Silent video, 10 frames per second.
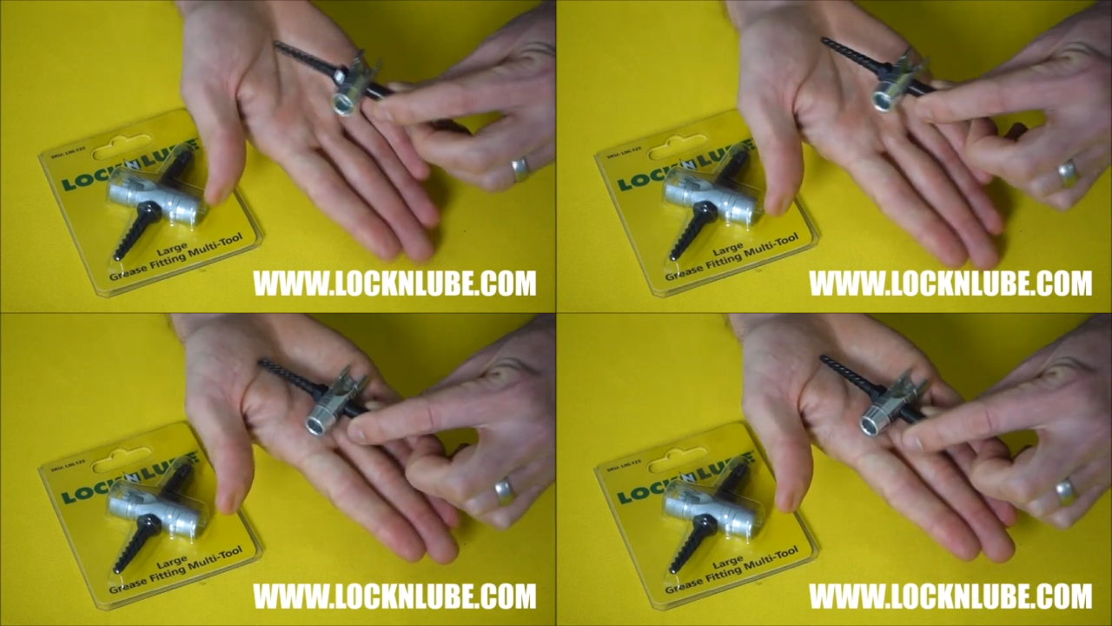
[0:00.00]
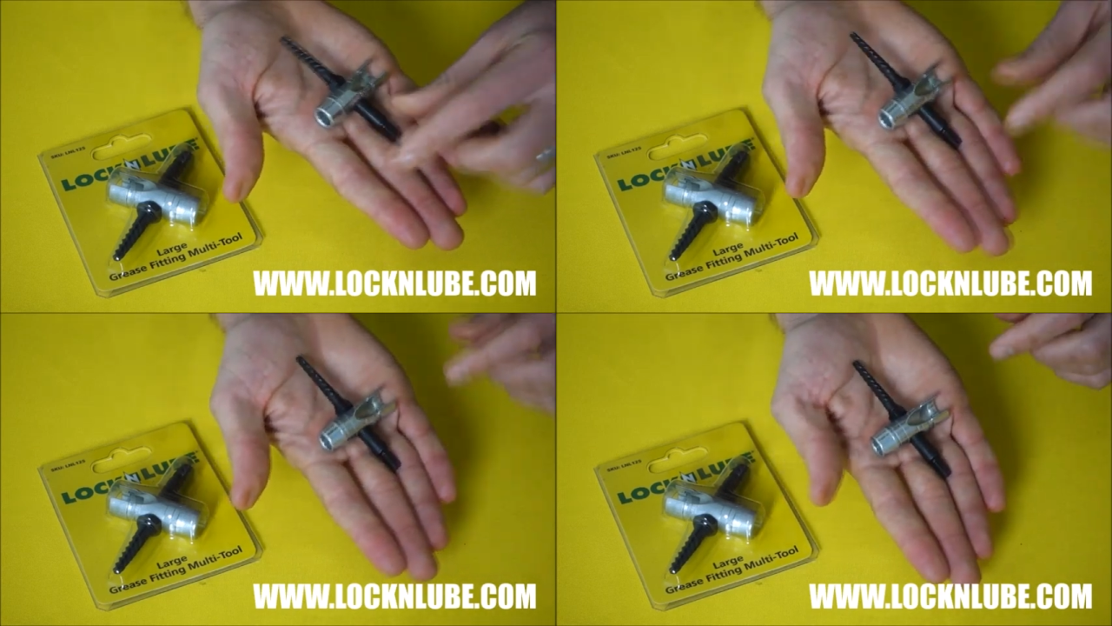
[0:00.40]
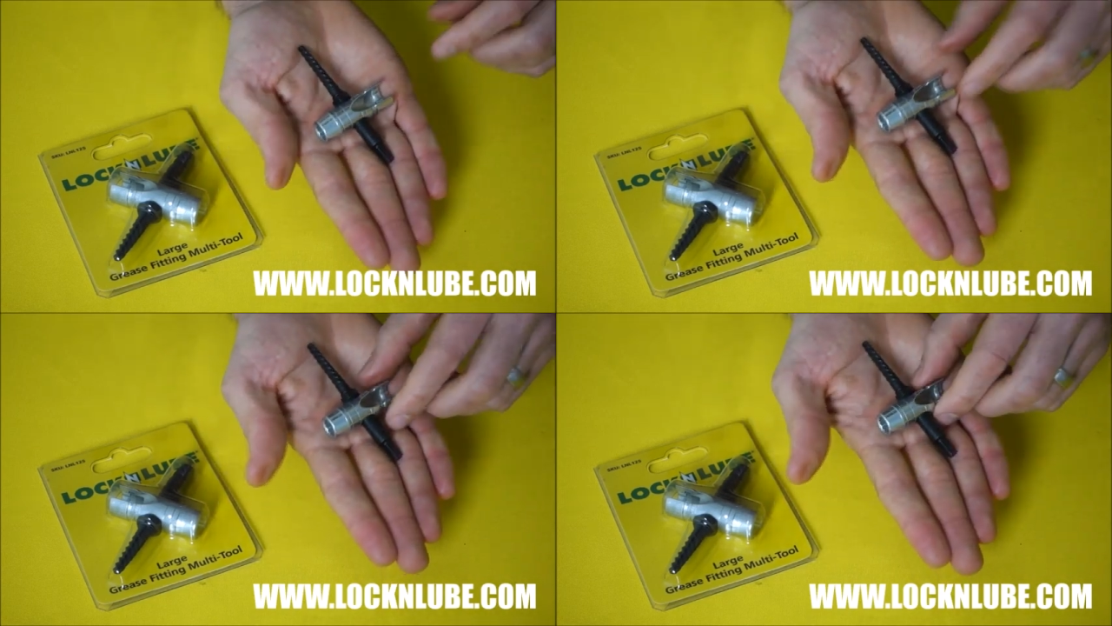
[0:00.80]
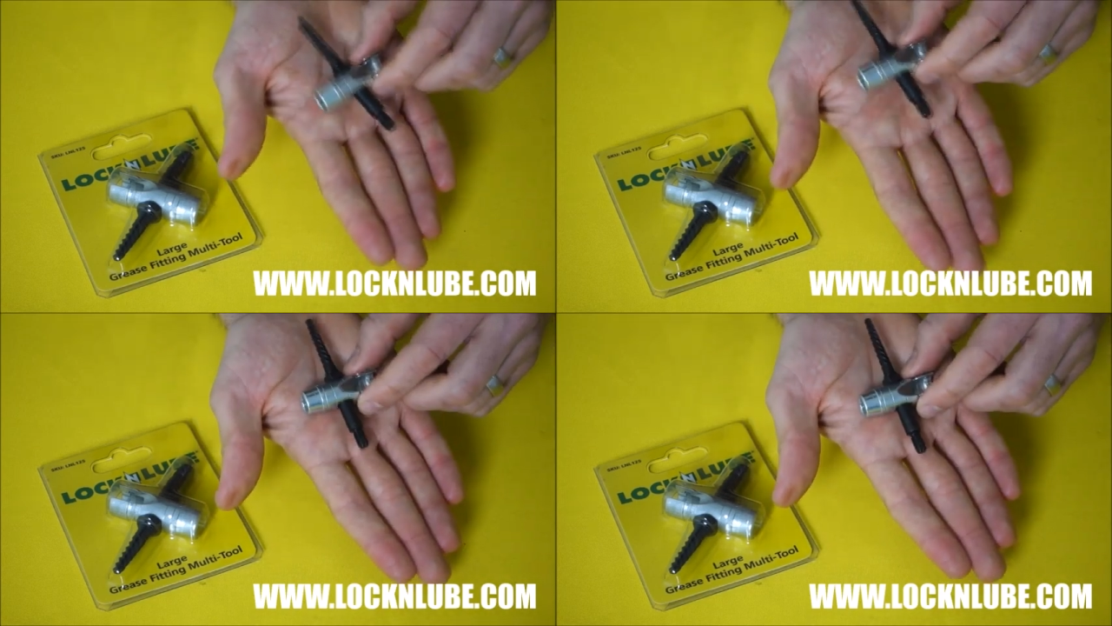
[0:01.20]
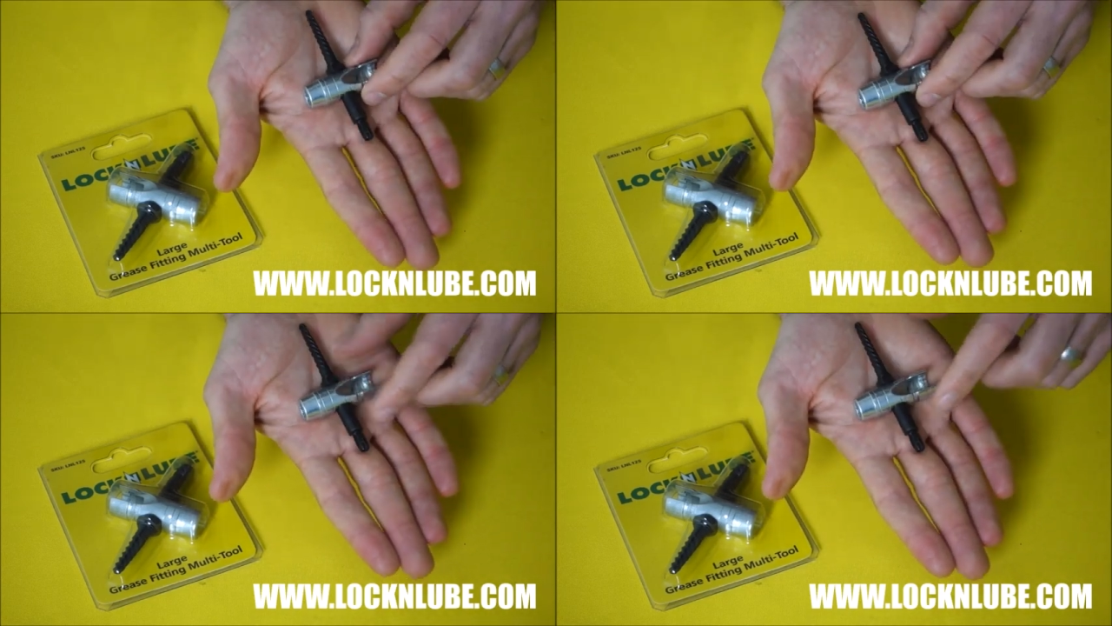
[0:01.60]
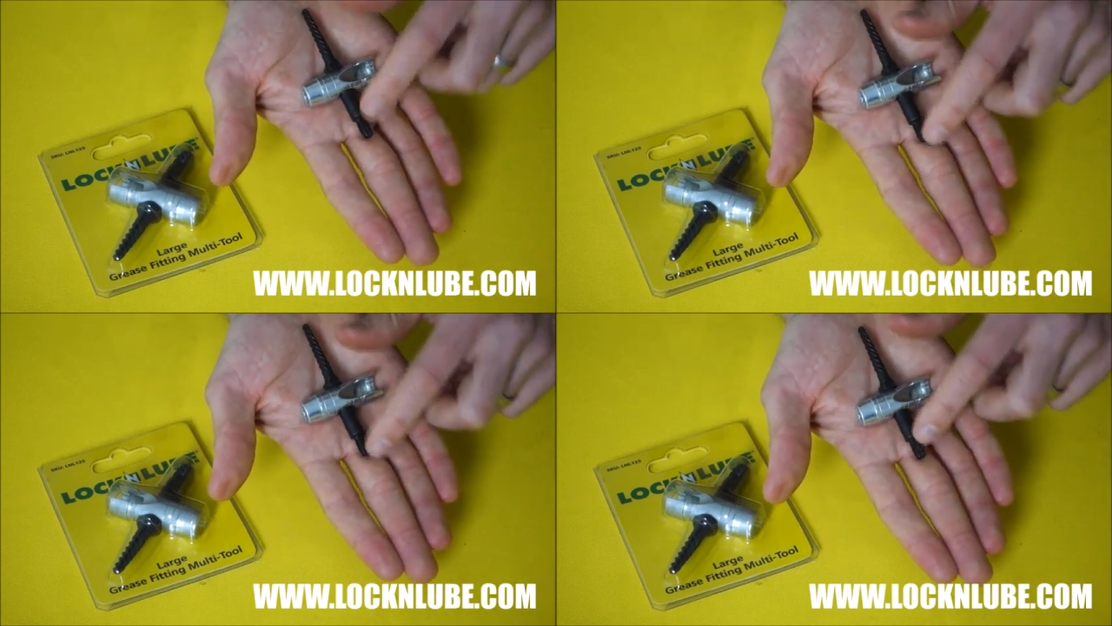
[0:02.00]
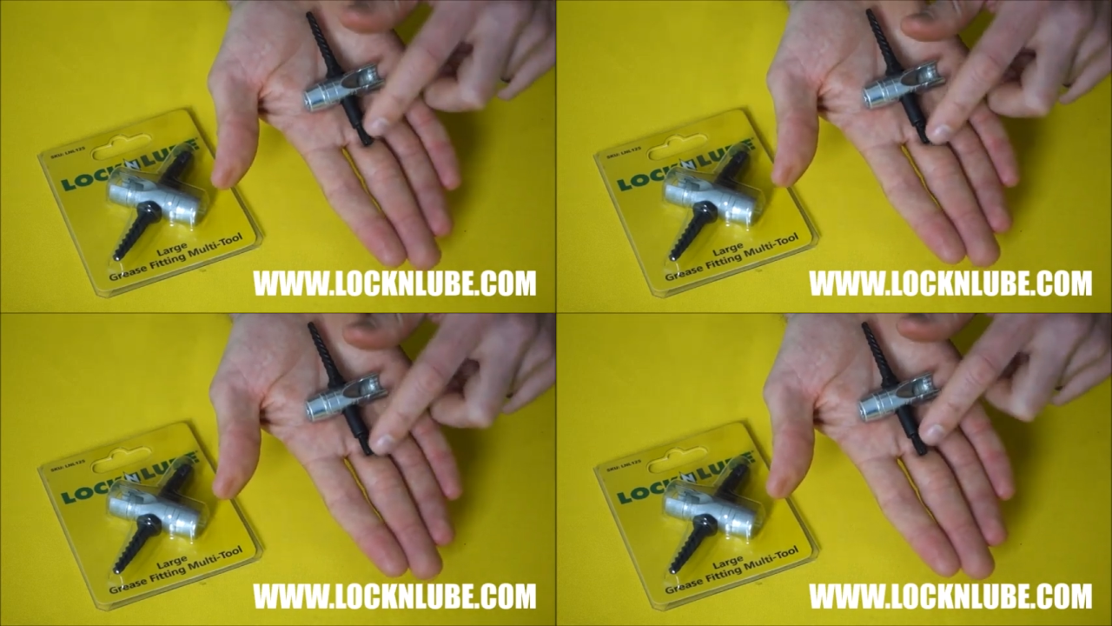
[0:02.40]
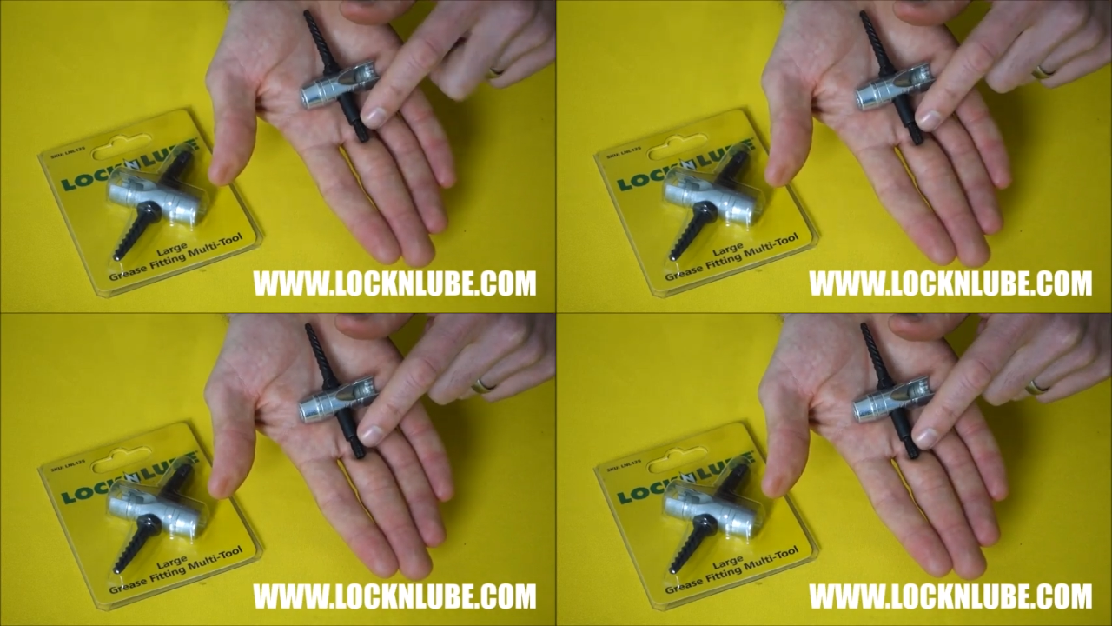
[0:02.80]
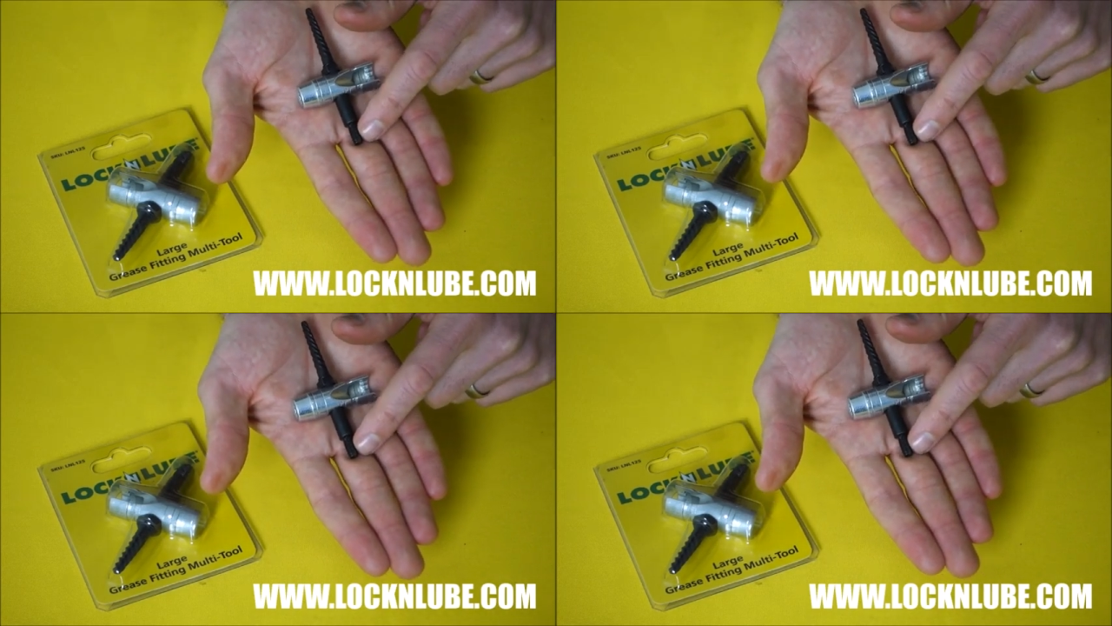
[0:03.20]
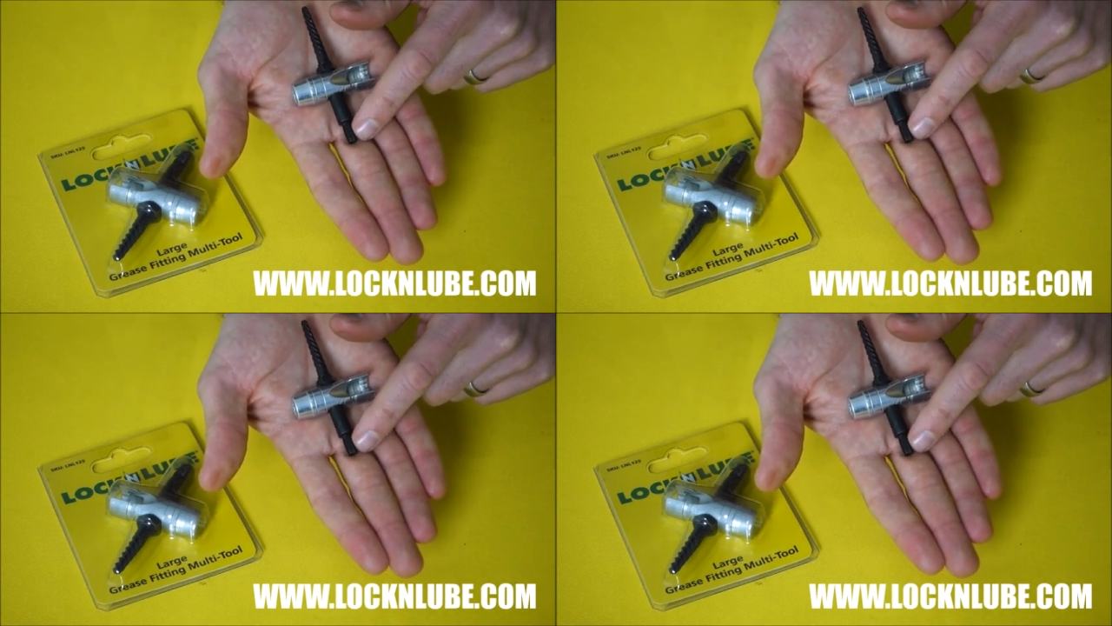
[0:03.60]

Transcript: [unreadable: no face in view]